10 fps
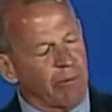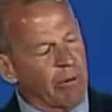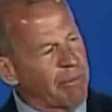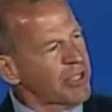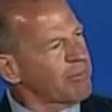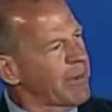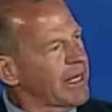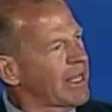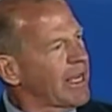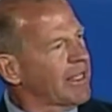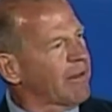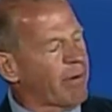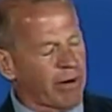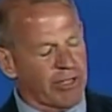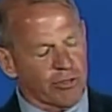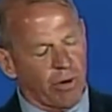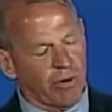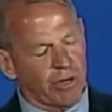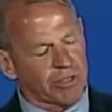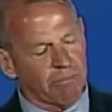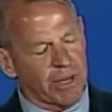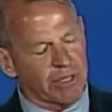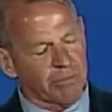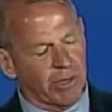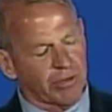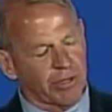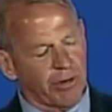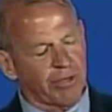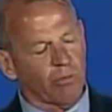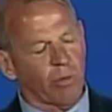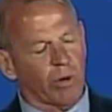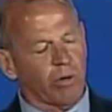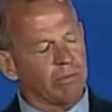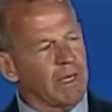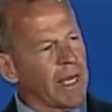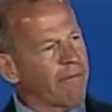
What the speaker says: We must maintain the very strongest and best military in the world